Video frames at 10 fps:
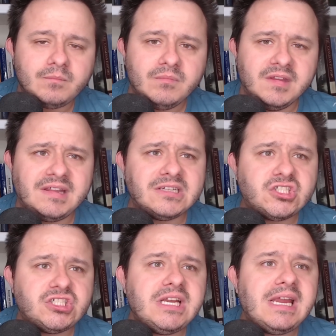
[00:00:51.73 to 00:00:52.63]
is that
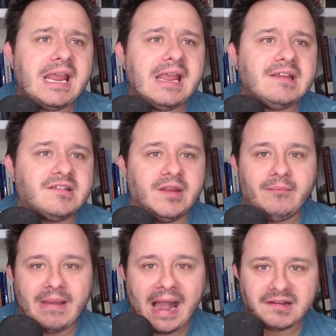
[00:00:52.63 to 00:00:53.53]
she is the
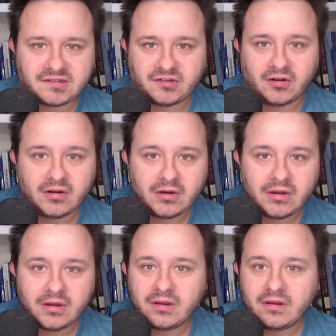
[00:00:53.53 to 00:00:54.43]
master,
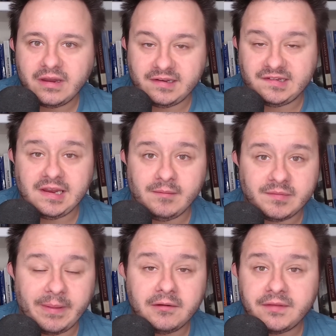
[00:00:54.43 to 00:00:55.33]
it seems,
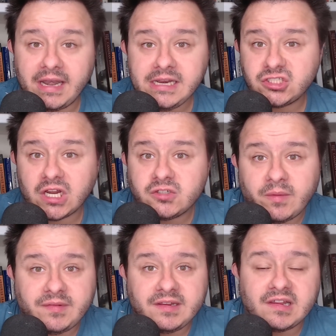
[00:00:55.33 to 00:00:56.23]
better than any judge
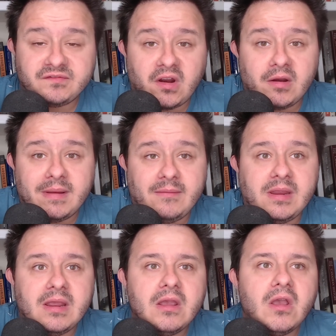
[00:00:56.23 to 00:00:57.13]
we've seen thus far,
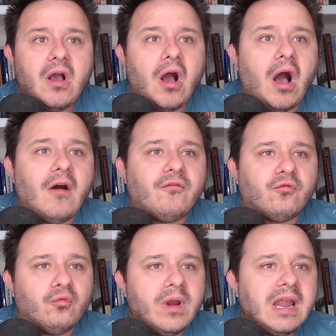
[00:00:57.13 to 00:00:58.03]
maybe, of
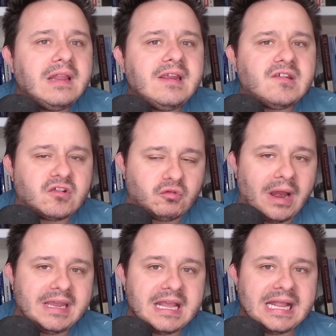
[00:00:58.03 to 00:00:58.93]
really
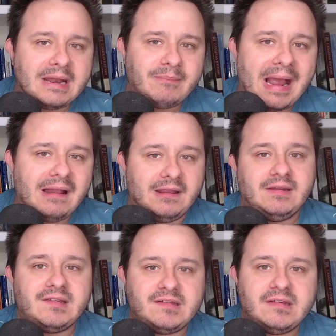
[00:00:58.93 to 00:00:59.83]
striking that
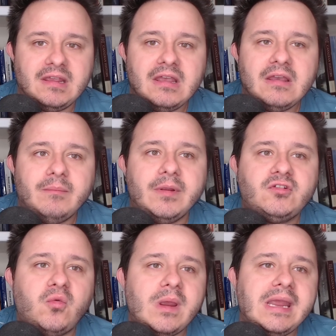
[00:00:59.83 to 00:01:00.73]
balance
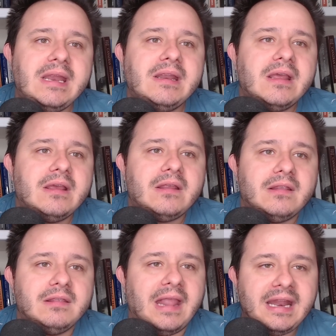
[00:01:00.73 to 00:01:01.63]
between
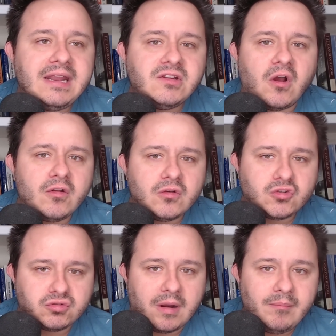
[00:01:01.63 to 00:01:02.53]
letting Donald
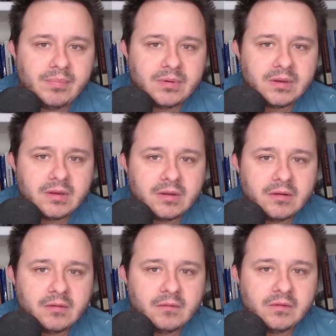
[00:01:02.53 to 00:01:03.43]
Trump,
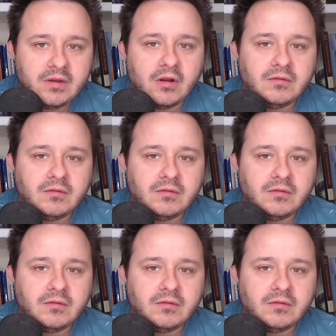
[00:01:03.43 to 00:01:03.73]
you know,